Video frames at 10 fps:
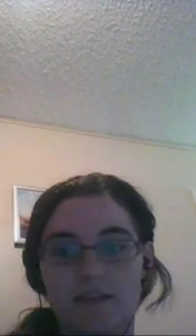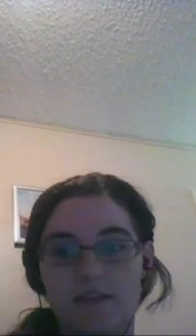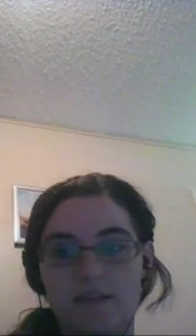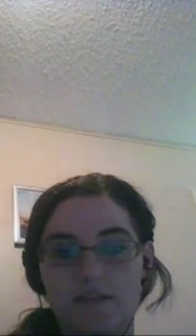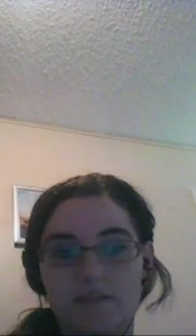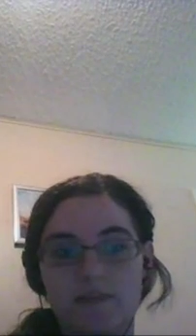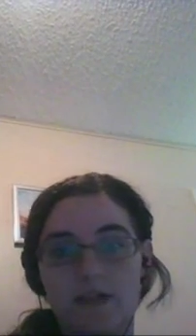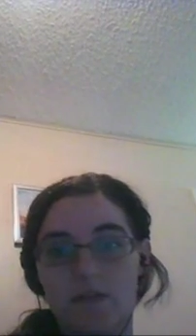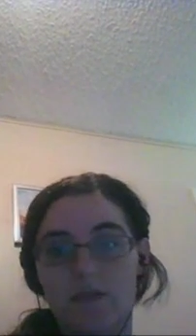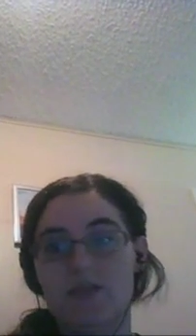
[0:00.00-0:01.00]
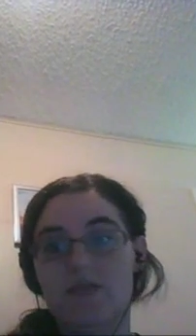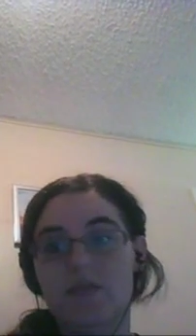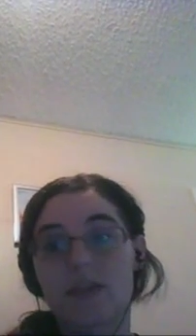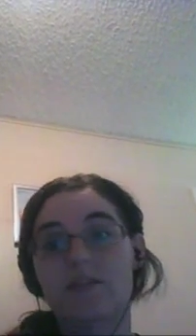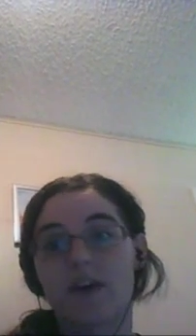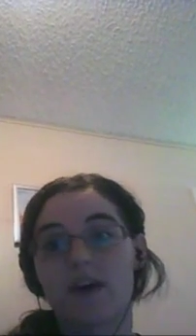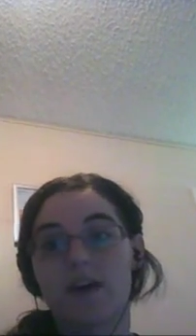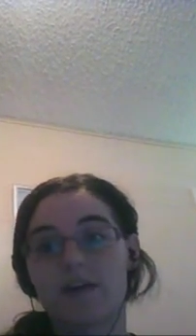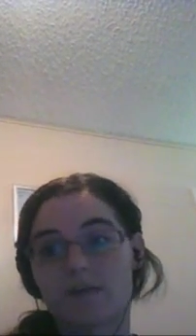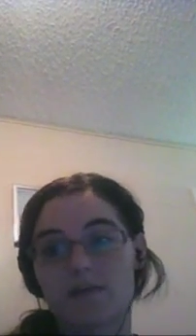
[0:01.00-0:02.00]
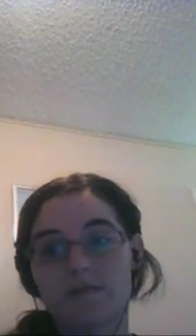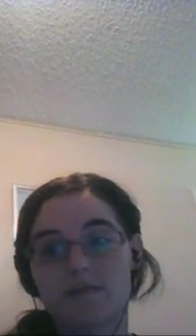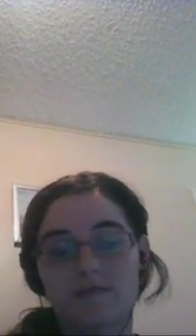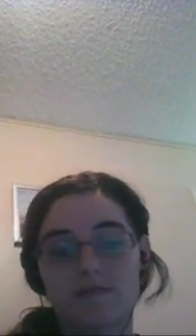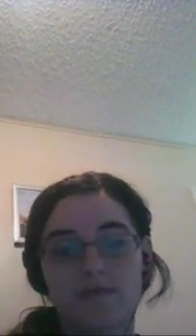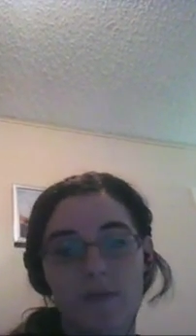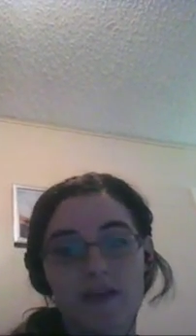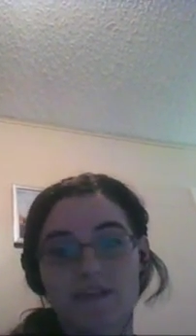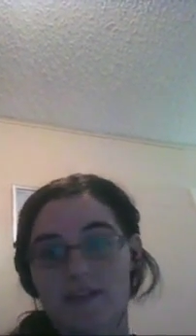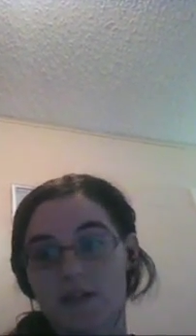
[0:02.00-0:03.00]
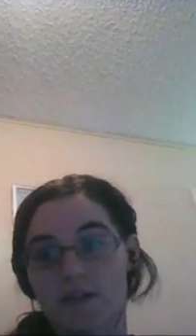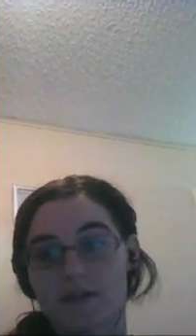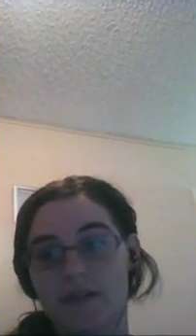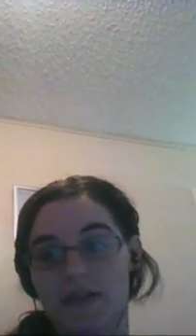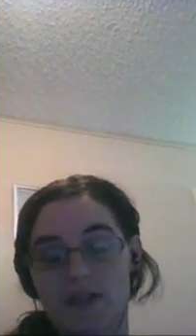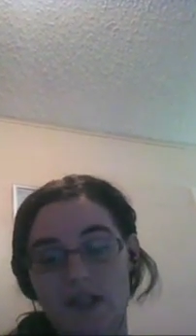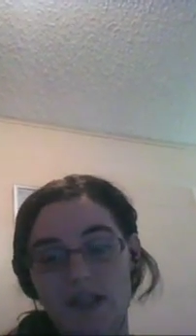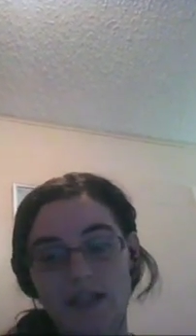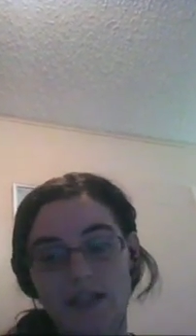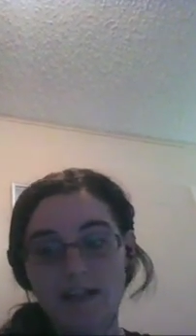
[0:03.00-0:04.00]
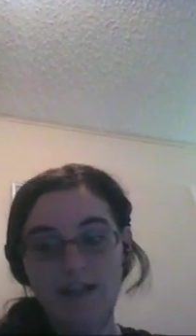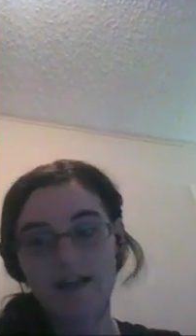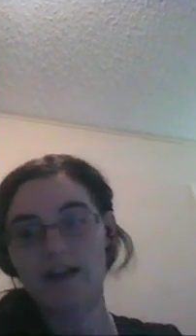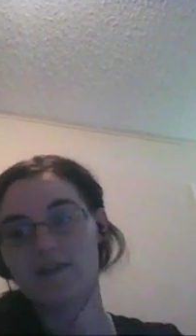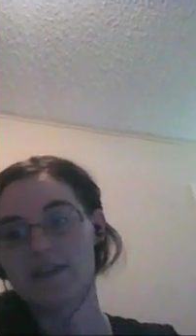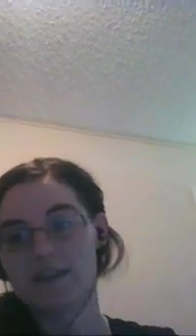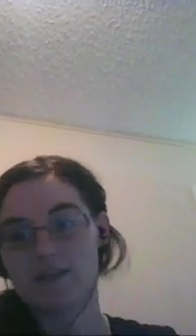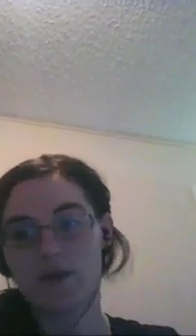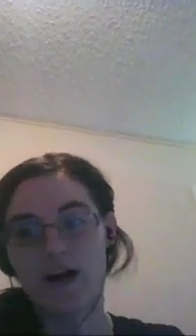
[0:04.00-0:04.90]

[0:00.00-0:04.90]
the numbers are really far from like 0 to 100. If it's